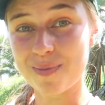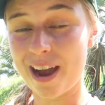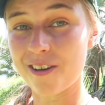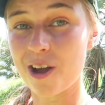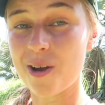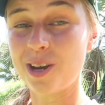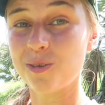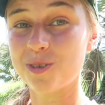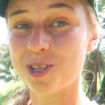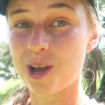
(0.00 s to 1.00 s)
sparrow and
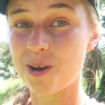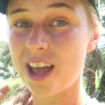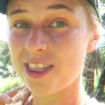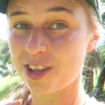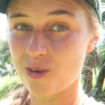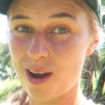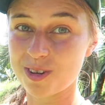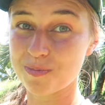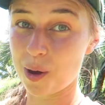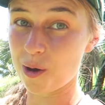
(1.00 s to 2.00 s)
also the
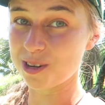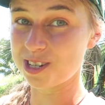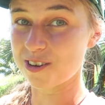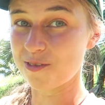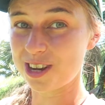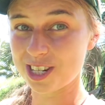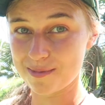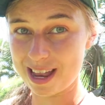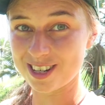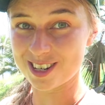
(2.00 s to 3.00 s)
ground barred dove, which I
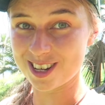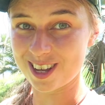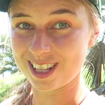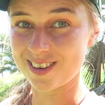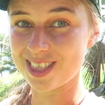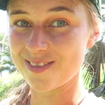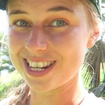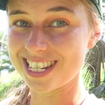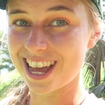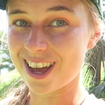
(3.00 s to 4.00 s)
mentioned earlier in the
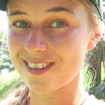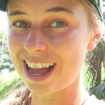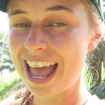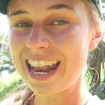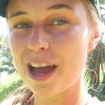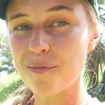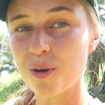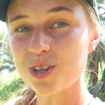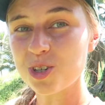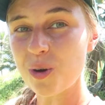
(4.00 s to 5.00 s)
video. Now I'm
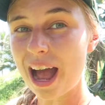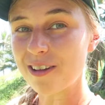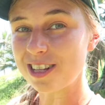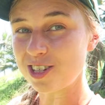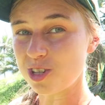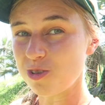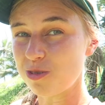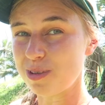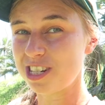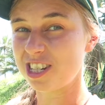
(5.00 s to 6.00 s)
not sure how these two
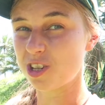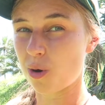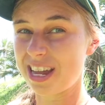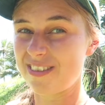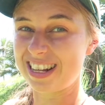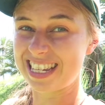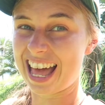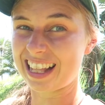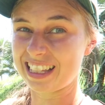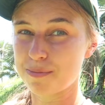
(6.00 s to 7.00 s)
species got here
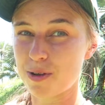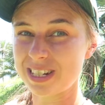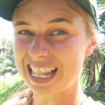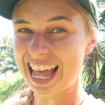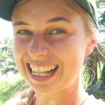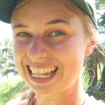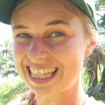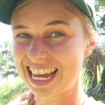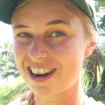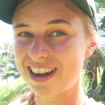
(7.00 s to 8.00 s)
exactly. The most likely
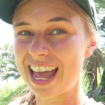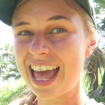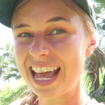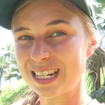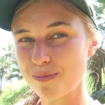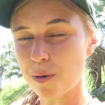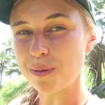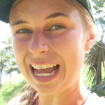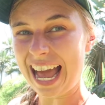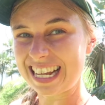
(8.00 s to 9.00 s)
theory is
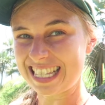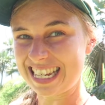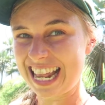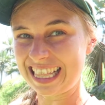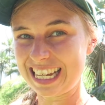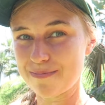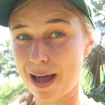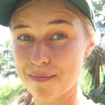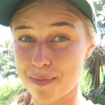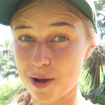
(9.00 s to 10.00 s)
probably accidentally
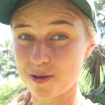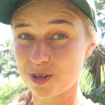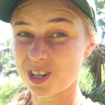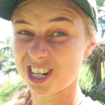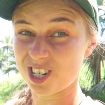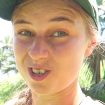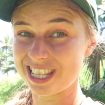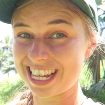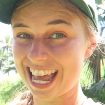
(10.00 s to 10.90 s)
by boat, which is usually the